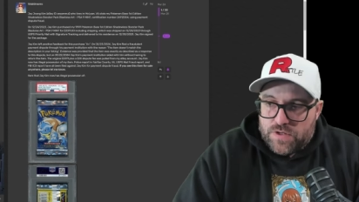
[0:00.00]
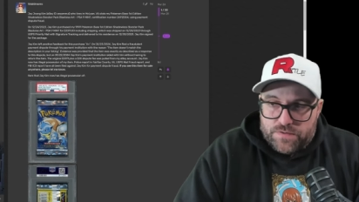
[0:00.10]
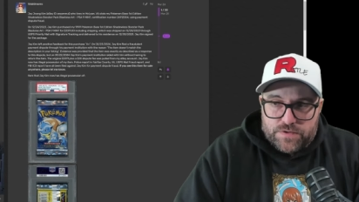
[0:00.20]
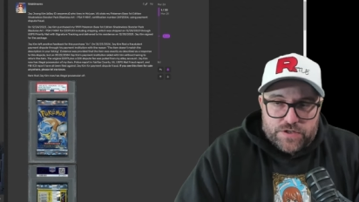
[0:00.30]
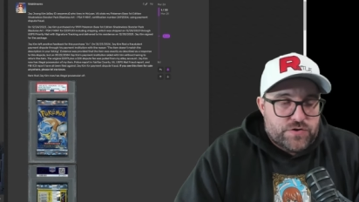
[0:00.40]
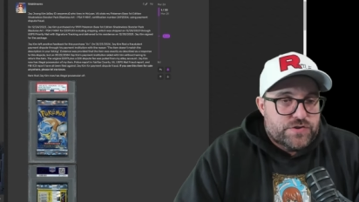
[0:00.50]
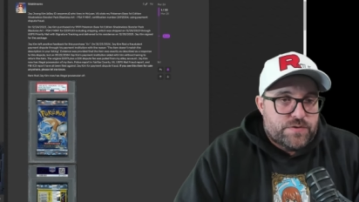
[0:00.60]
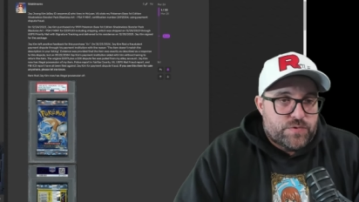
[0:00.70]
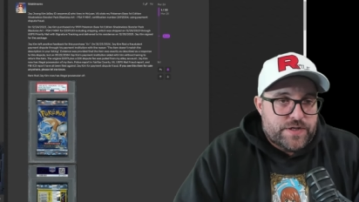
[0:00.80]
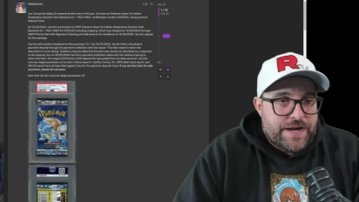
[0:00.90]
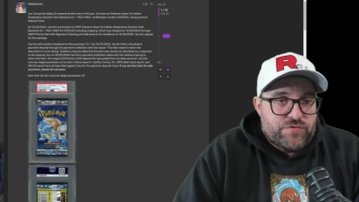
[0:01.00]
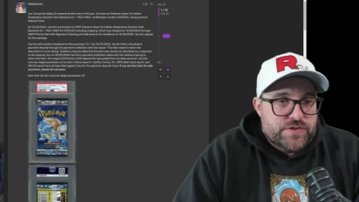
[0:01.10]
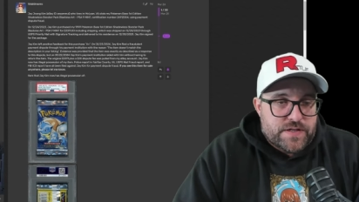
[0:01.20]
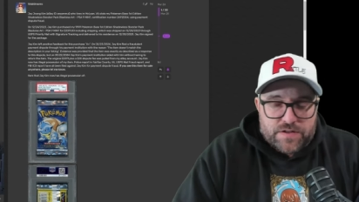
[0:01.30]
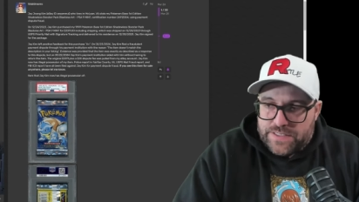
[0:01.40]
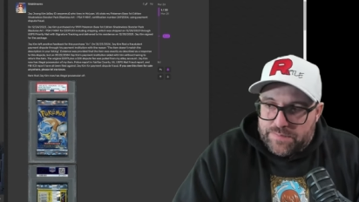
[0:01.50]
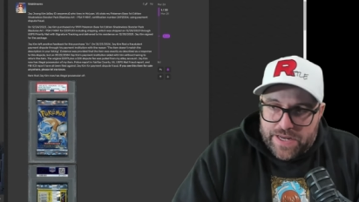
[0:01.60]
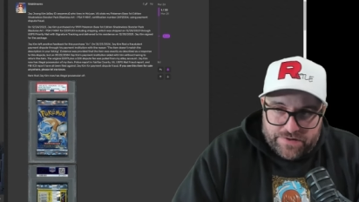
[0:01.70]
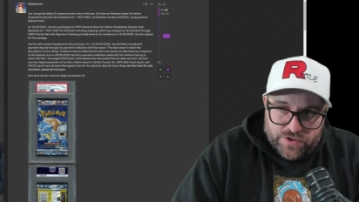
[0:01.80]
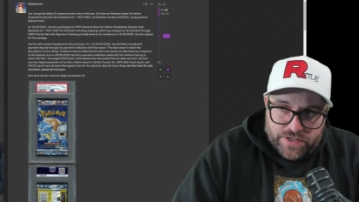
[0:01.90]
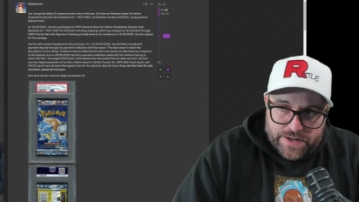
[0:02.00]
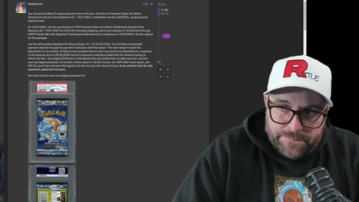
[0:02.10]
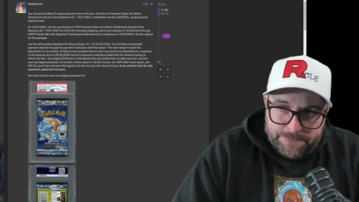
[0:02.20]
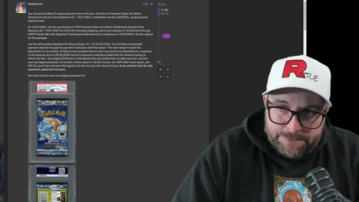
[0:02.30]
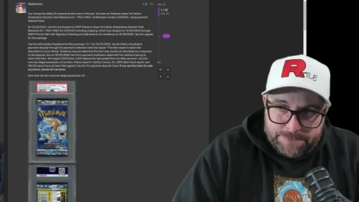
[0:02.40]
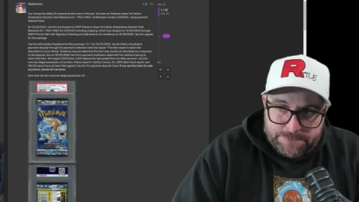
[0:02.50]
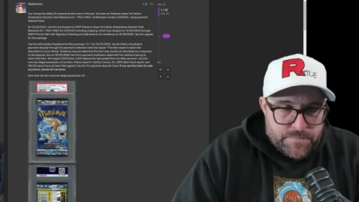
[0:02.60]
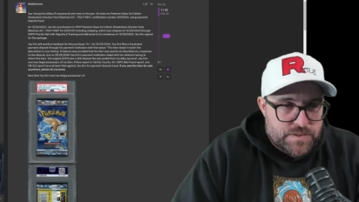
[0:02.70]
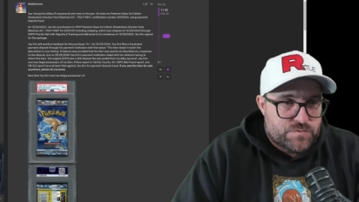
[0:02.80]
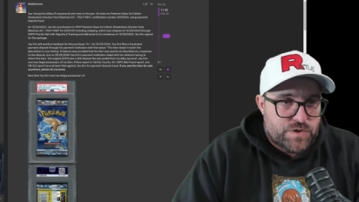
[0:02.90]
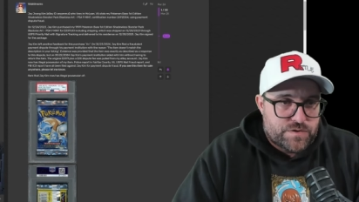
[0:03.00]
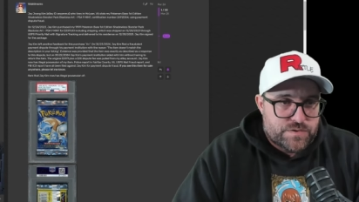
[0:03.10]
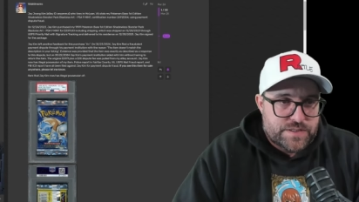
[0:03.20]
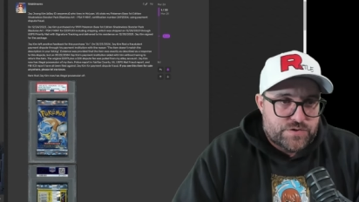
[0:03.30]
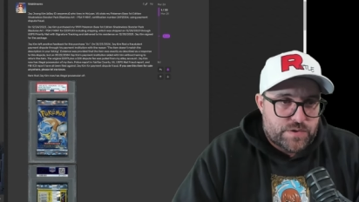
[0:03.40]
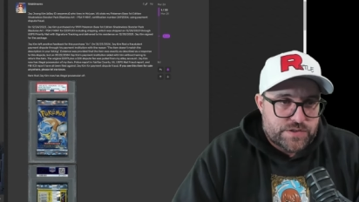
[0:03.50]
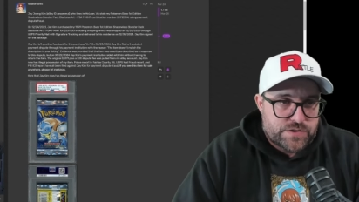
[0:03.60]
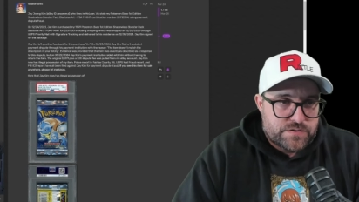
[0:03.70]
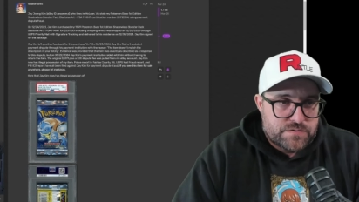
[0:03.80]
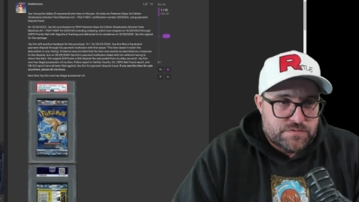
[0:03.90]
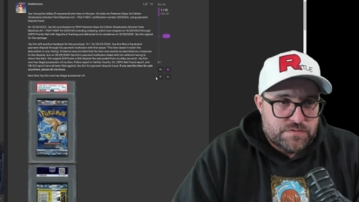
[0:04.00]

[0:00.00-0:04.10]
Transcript: encourage someone to never sell on eBay ever again. This is one of those situations.